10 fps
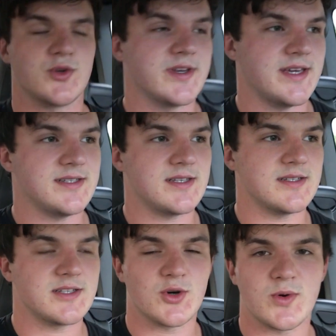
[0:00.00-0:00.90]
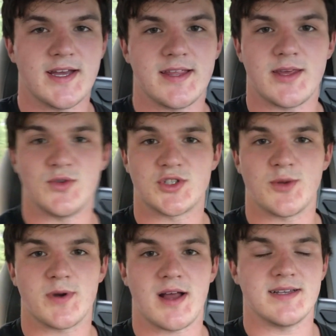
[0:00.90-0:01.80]
really easy to deal with. He was a
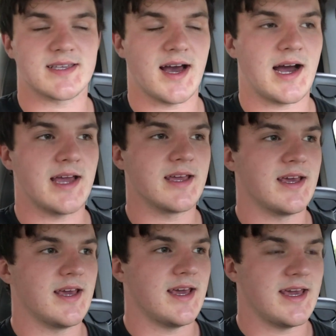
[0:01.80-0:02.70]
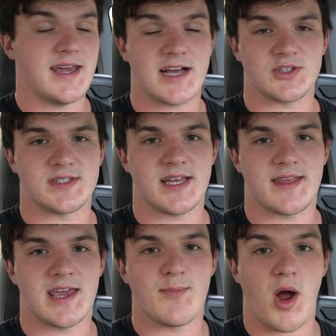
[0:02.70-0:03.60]
super nice guy. He actually
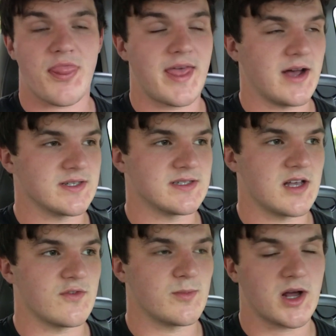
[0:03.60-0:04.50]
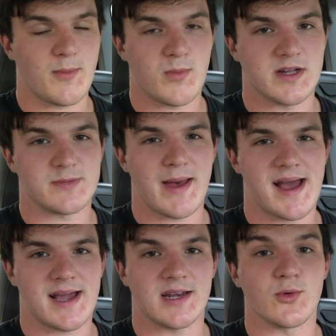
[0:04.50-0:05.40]
said that he bought thousands of them a couple months
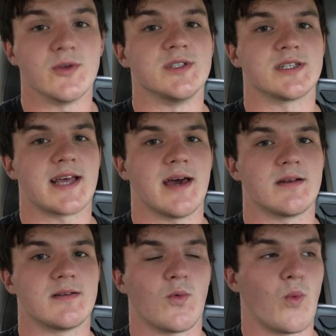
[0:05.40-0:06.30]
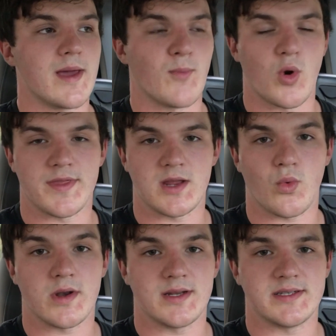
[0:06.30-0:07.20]
back and he really just had way more than he
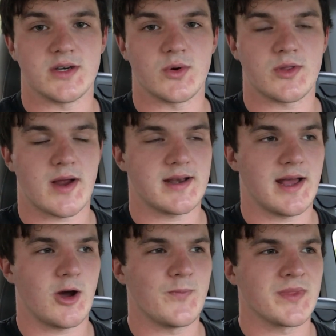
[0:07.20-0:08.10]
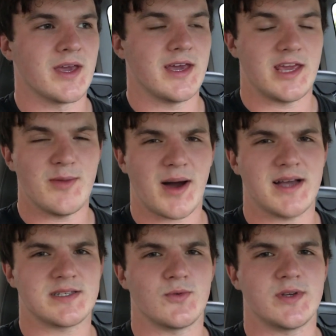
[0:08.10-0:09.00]
wanted to deal with right now. He
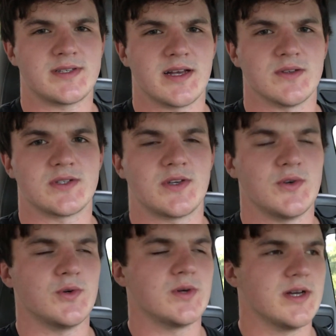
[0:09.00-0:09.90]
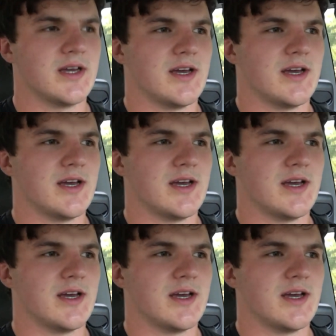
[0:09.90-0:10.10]
buys and resells too,